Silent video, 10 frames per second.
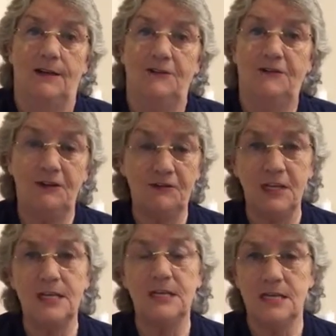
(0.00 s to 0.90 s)

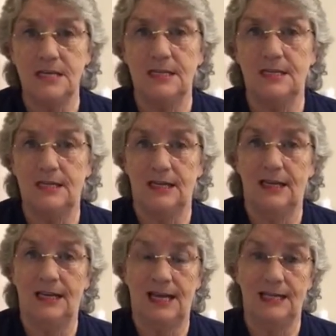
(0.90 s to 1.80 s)
15 years
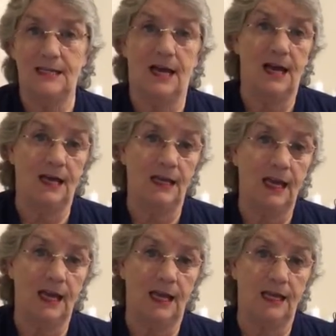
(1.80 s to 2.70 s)
later
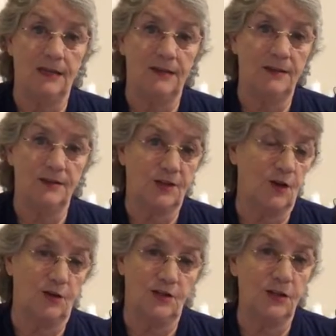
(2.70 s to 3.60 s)
again, so
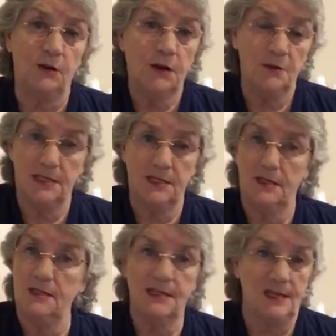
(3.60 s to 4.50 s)
it's no
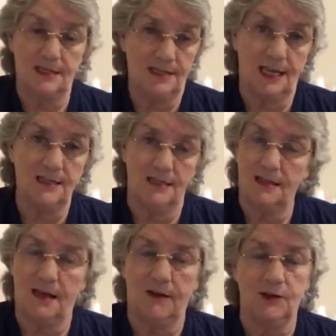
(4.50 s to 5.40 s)
coincidence, that's a Saturn
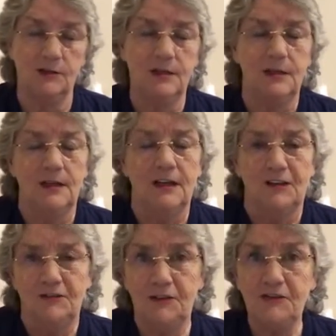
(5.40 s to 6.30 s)
cycle.
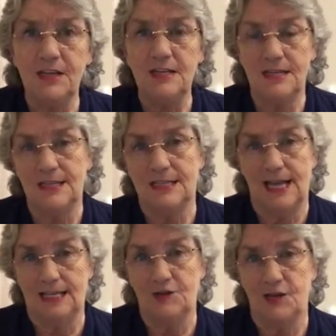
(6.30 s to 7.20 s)
15 years
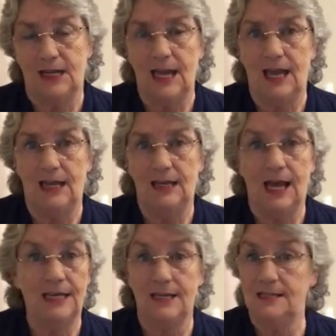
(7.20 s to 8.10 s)
later again, I
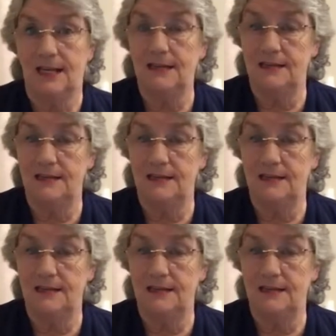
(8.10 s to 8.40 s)
had exactly the